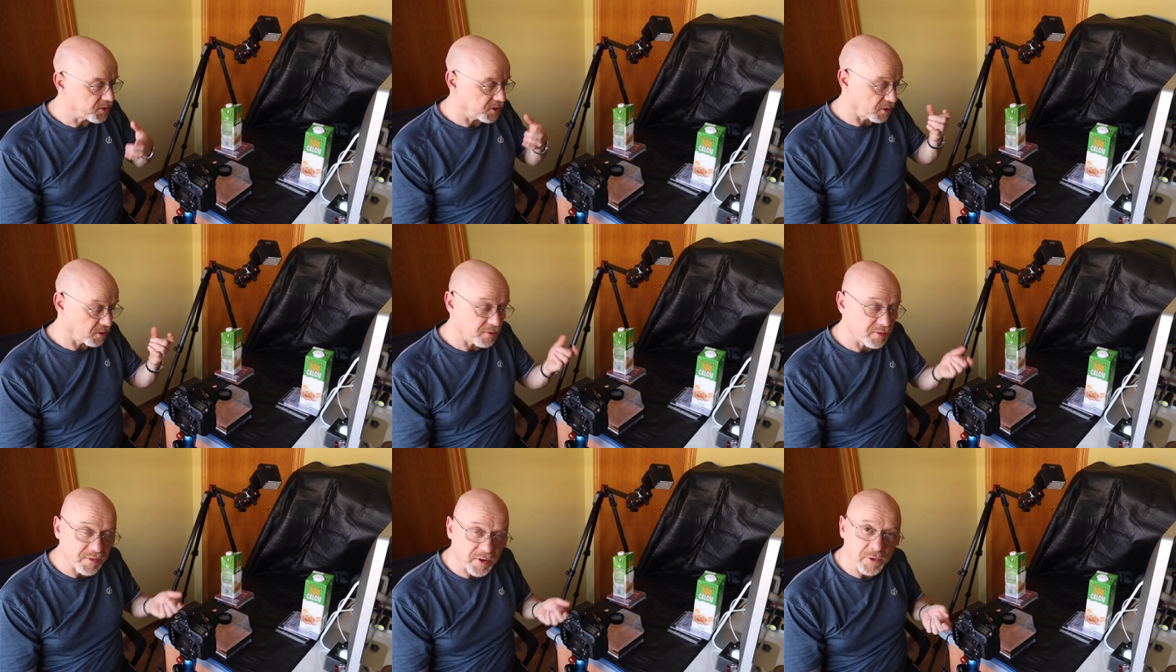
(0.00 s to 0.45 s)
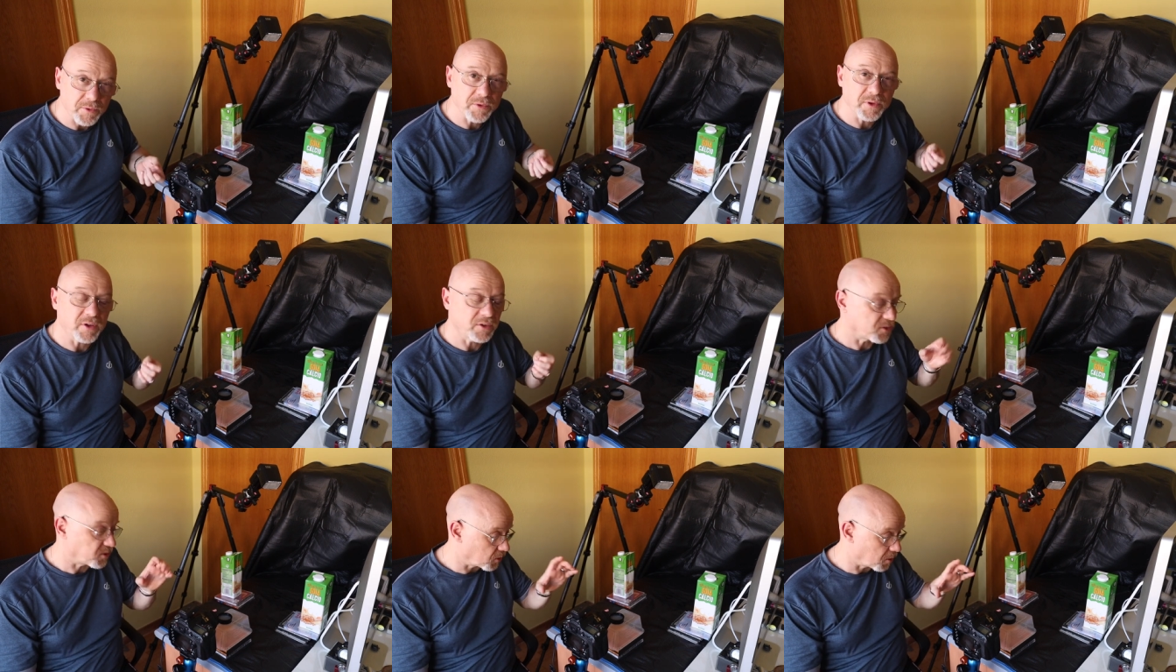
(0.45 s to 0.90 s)
So
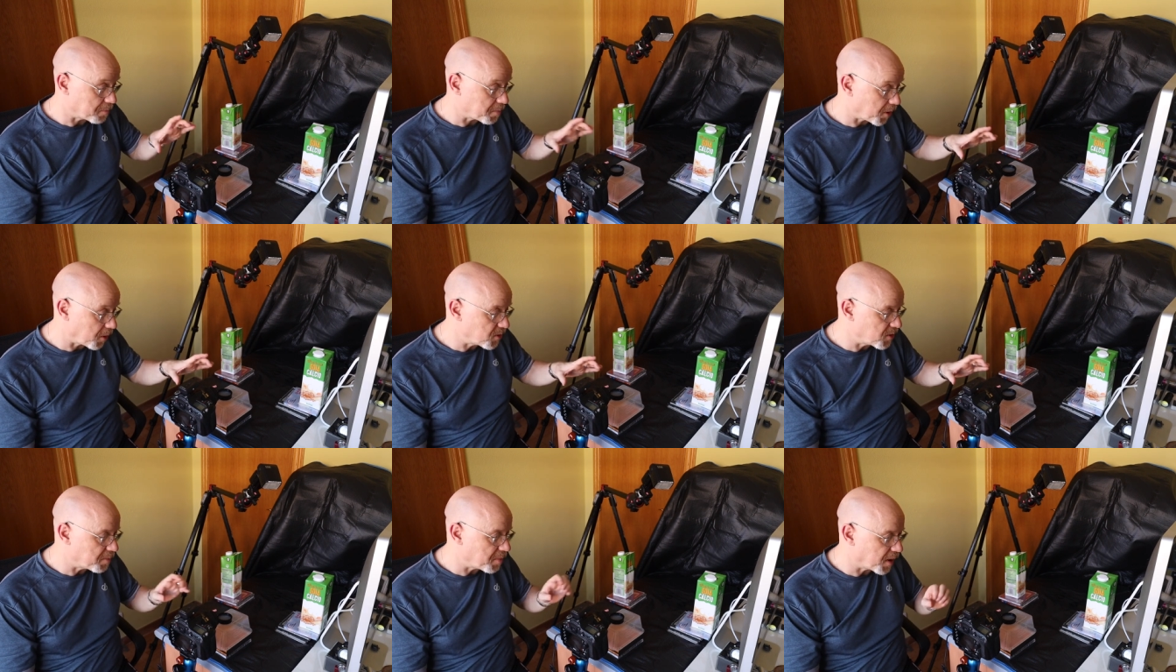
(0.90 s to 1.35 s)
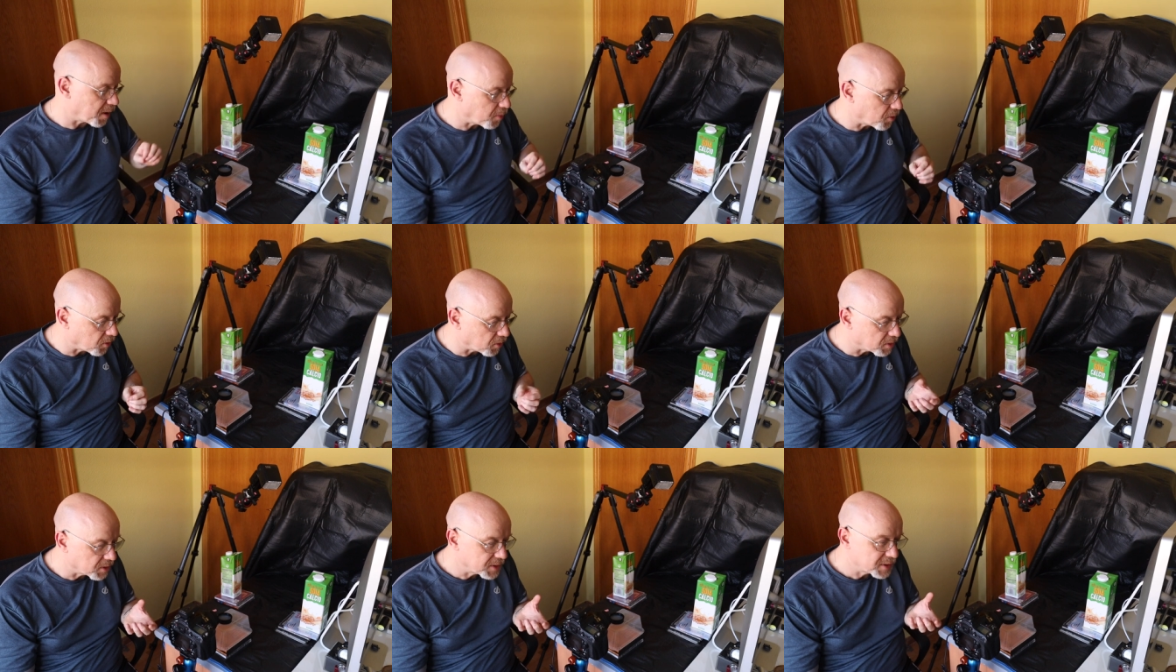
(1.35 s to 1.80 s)
focus, so blow the
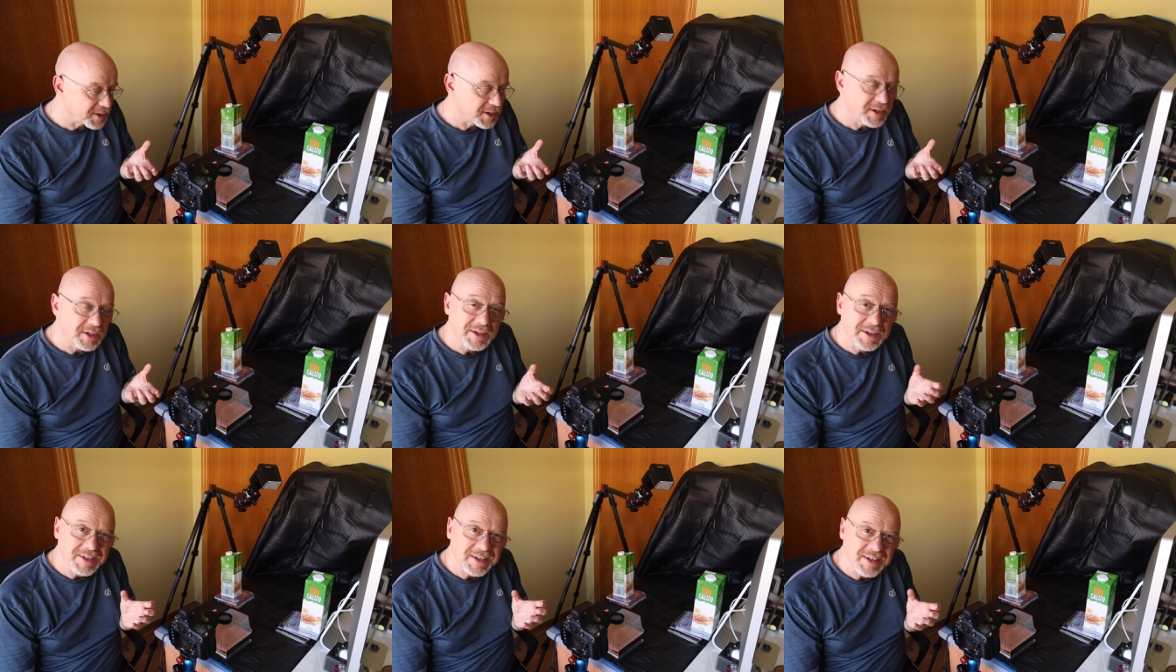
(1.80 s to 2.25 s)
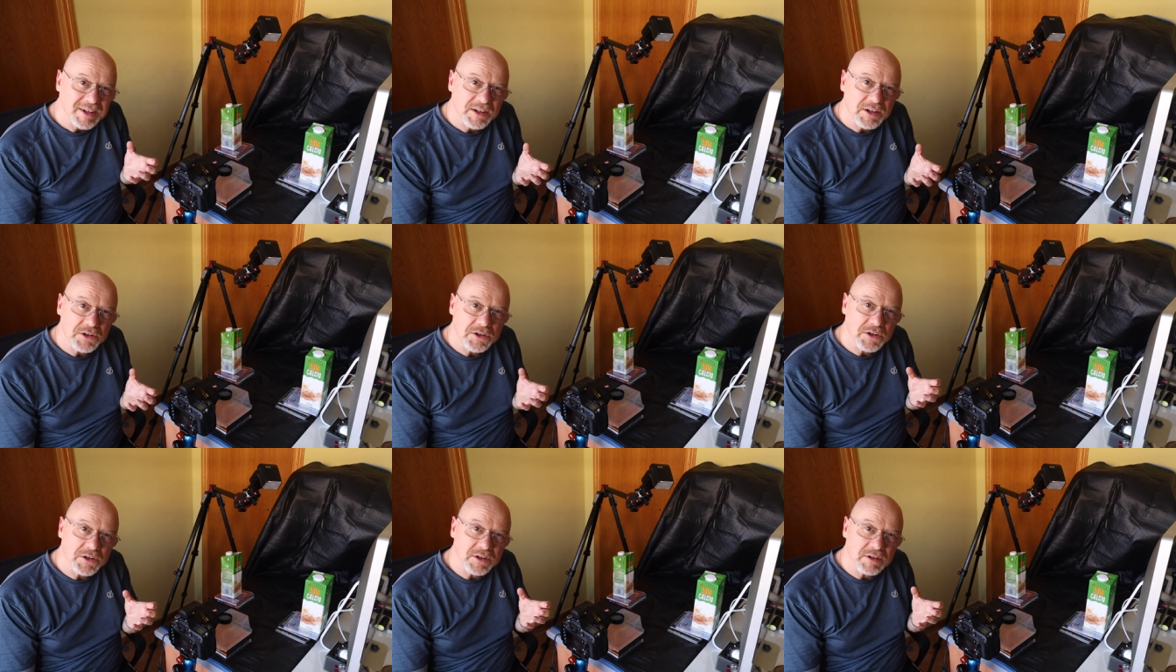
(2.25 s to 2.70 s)
bubble,
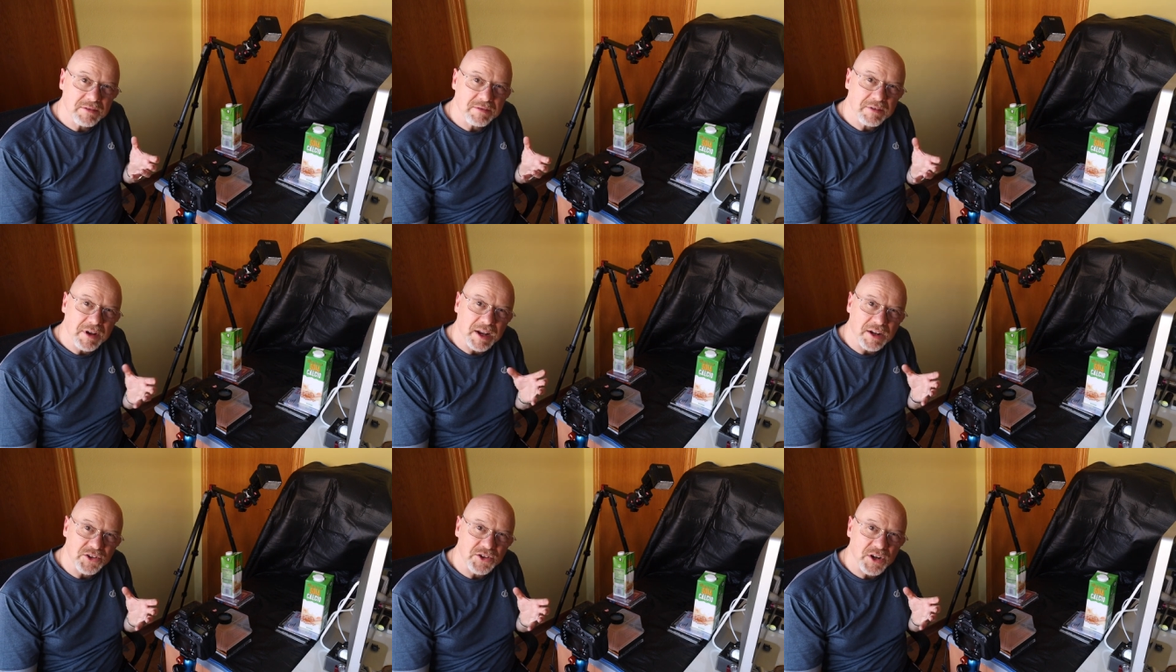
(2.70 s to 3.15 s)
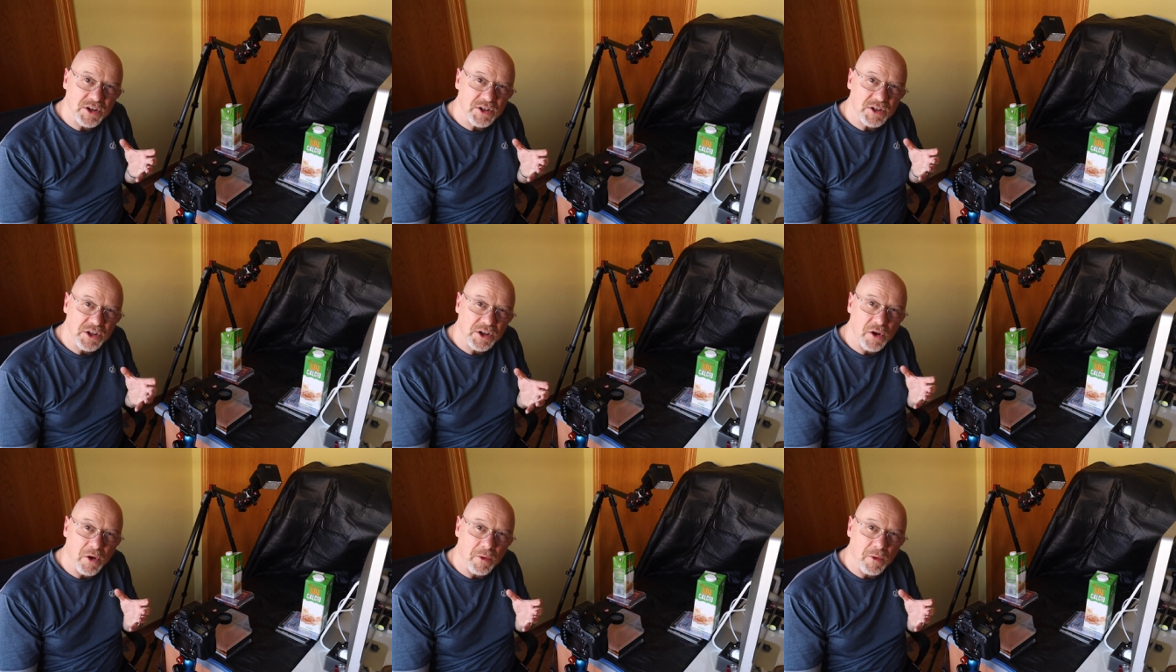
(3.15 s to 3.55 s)
adjust the